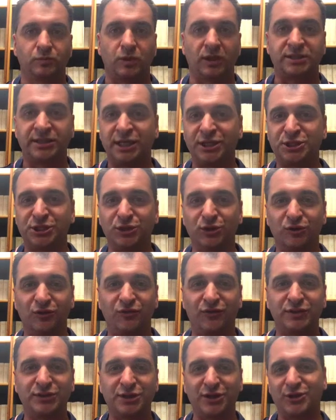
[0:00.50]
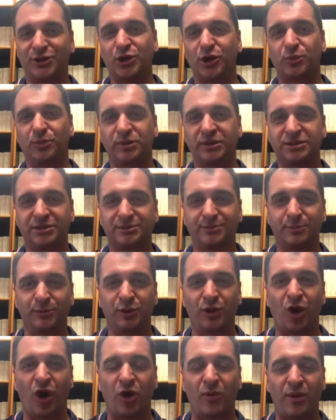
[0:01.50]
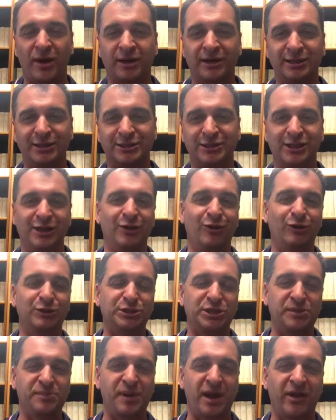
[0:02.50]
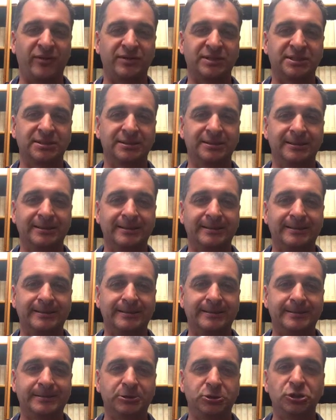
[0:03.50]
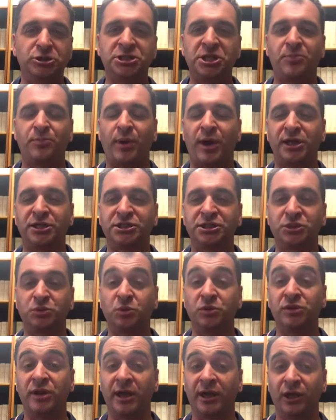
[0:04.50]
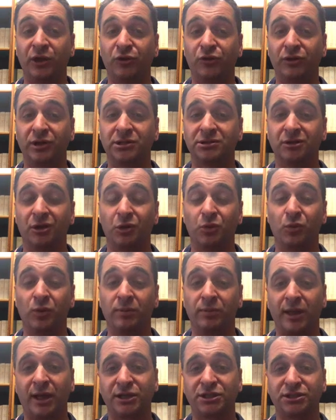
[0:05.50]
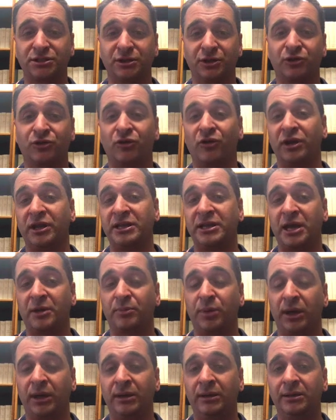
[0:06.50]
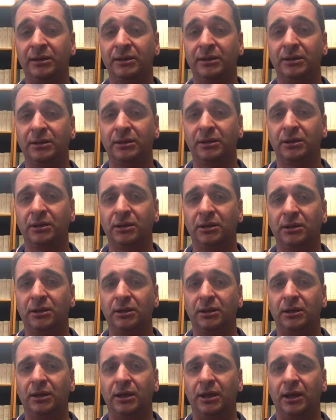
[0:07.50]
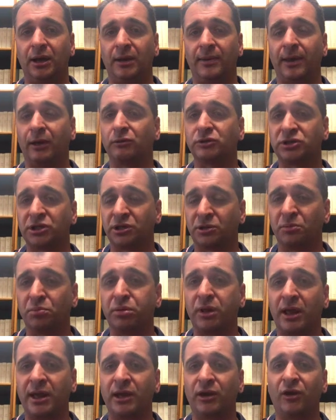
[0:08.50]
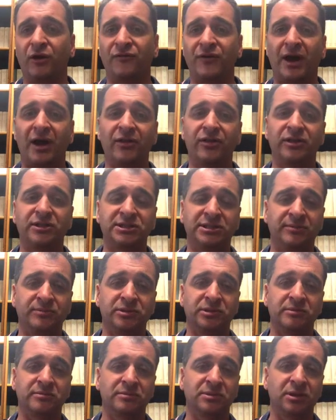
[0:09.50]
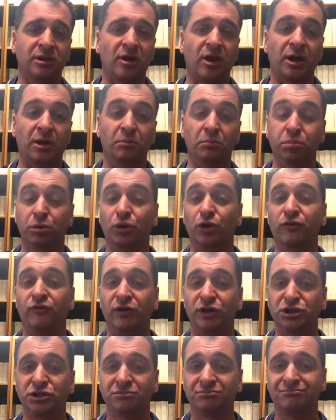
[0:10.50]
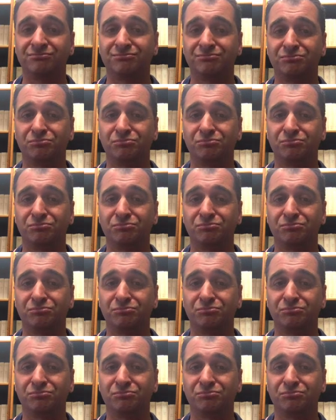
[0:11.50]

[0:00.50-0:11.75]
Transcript: attentional physiotherapists, chiropractors, and osteopaths. Do you see patients with neck injuries like whiplash and chronic neck pain? And they also complain of other symptoms like blurred vision,